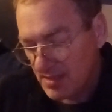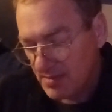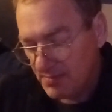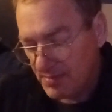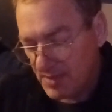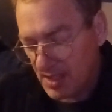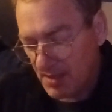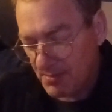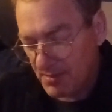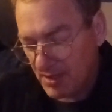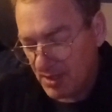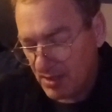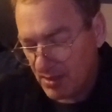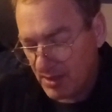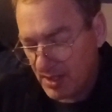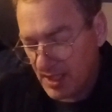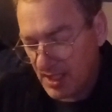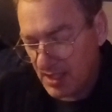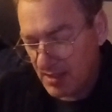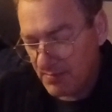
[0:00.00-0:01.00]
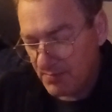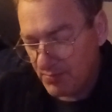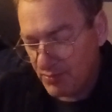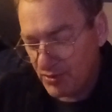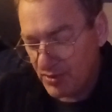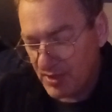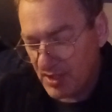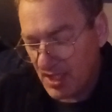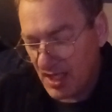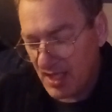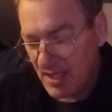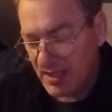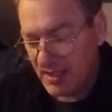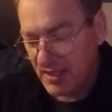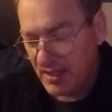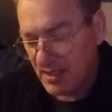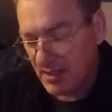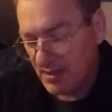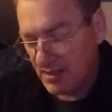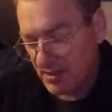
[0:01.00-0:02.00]
But I'm going to go ahead and put it on
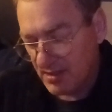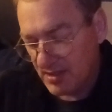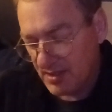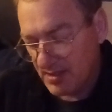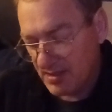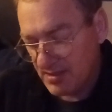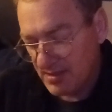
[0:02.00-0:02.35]
here and